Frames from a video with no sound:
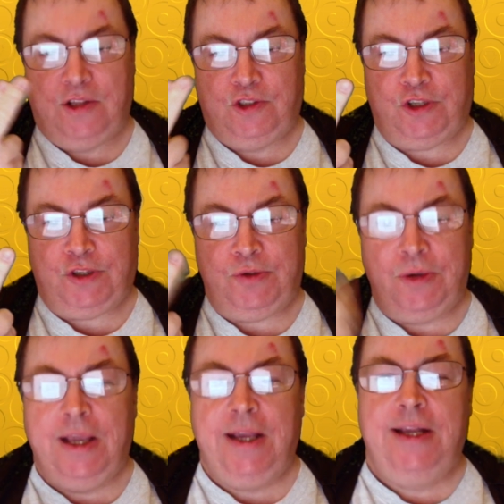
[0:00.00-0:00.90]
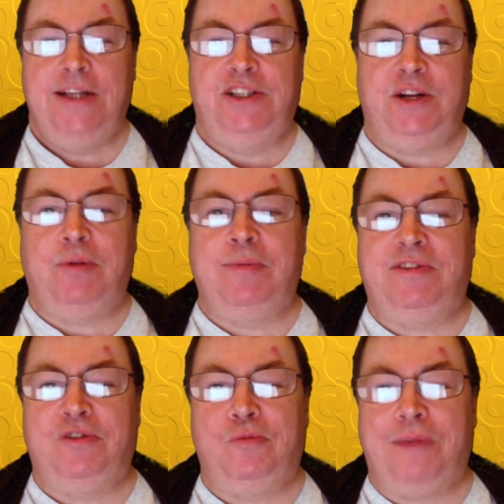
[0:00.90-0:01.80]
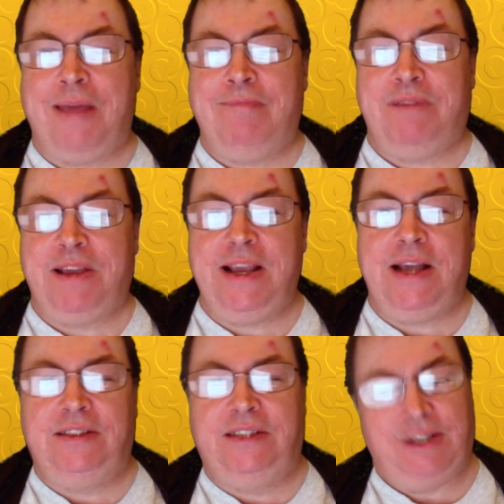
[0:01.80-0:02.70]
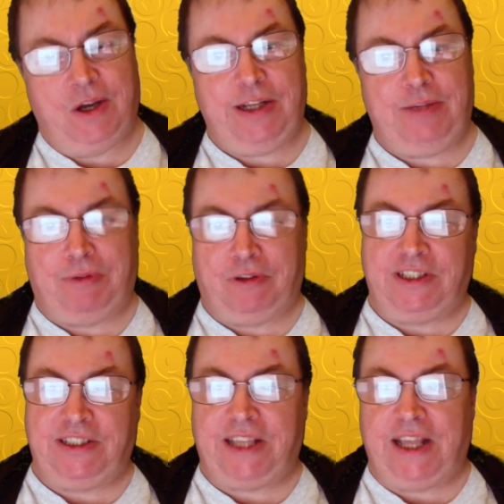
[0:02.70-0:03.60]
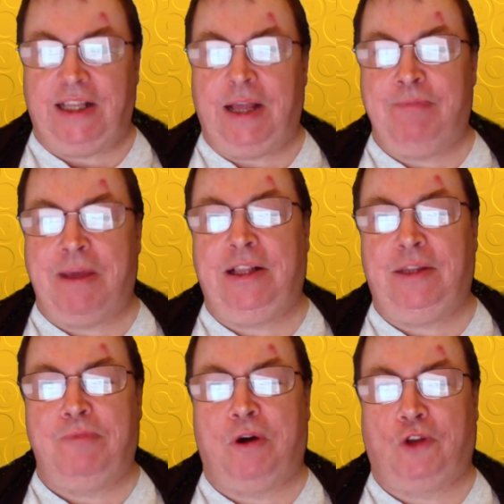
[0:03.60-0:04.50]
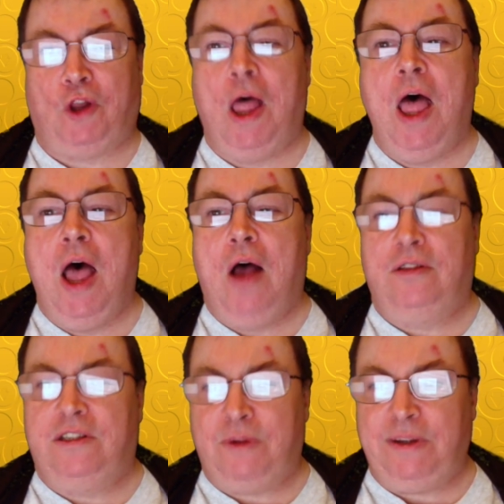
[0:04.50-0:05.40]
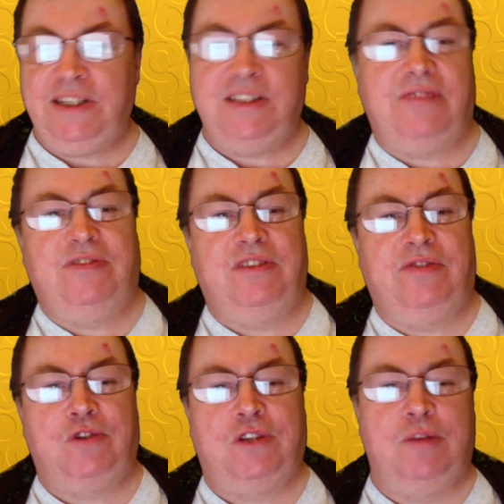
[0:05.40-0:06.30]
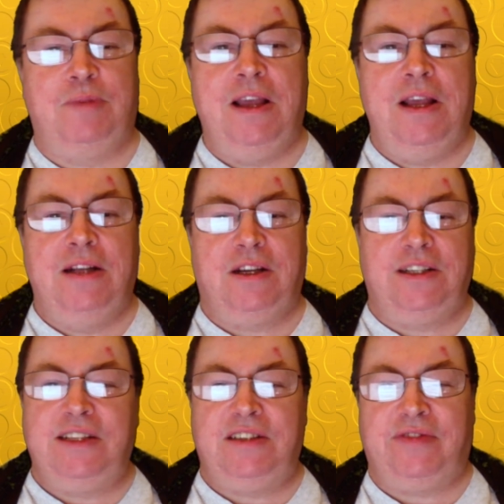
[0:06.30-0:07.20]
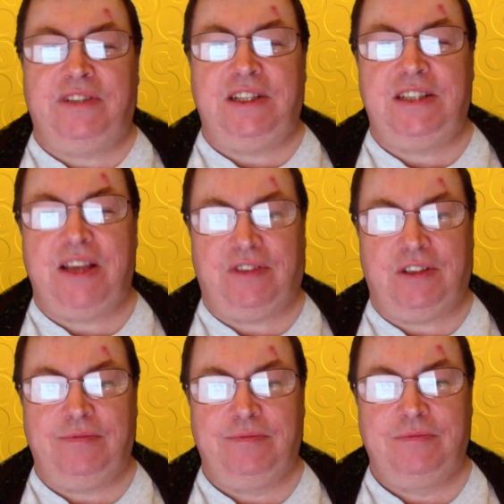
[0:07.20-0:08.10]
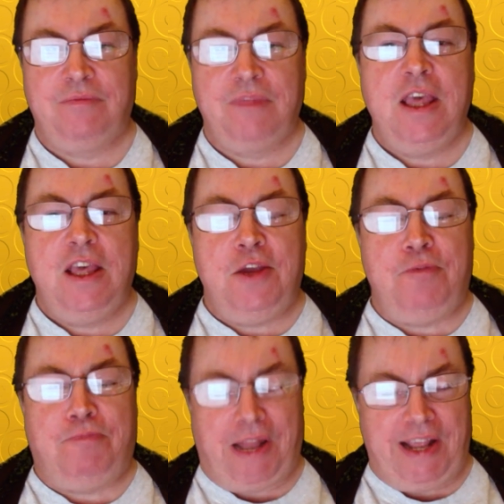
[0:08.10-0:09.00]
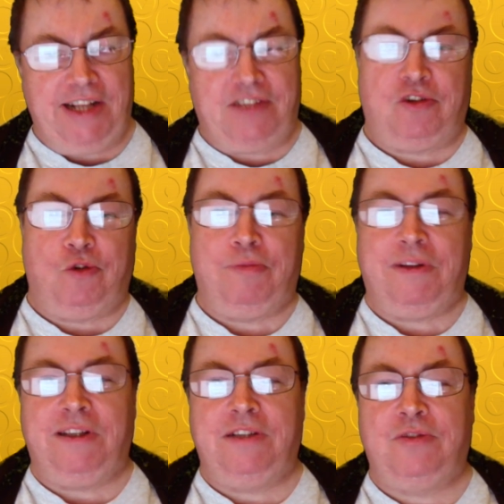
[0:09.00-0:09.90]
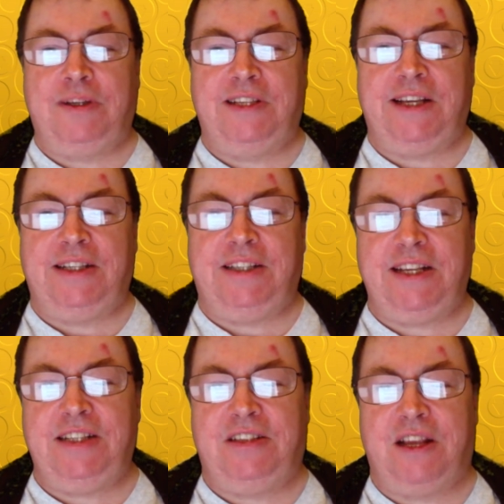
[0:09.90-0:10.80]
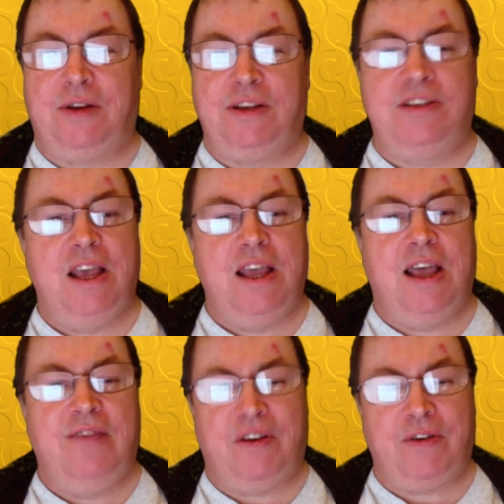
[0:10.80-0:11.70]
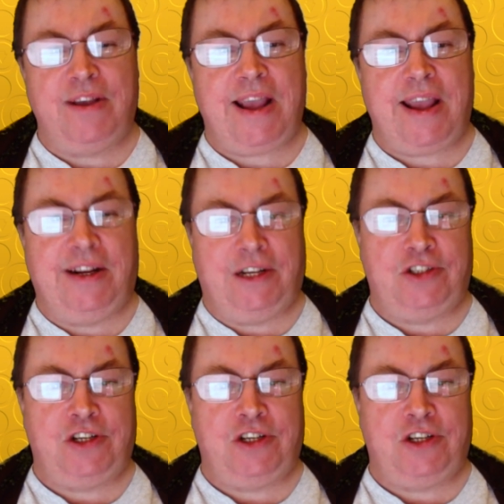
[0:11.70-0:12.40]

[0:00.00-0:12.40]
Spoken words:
2. Jeremy Thorpe MP denied plotting to kill a male model on the 27th of October 1977. He played Thorpe in the 2018 series A Very English